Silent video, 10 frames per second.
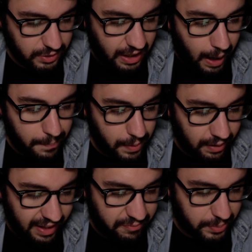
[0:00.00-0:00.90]
was up
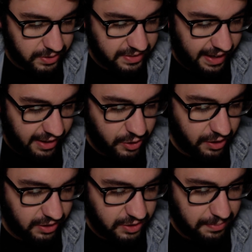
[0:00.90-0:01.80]
11%. And you
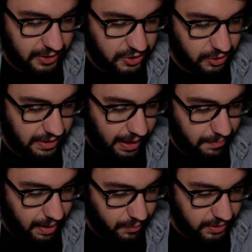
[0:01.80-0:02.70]
can assume that
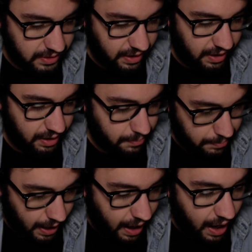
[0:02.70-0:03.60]
Showtime was uh,
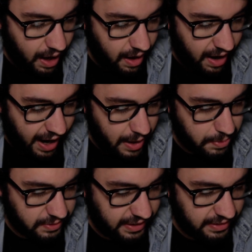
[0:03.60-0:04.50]
up a higher
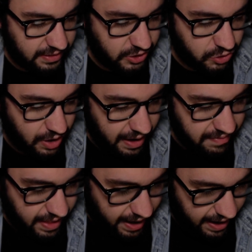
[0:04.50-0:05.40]
percent to
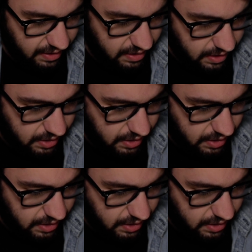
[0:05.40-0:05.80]
drive that.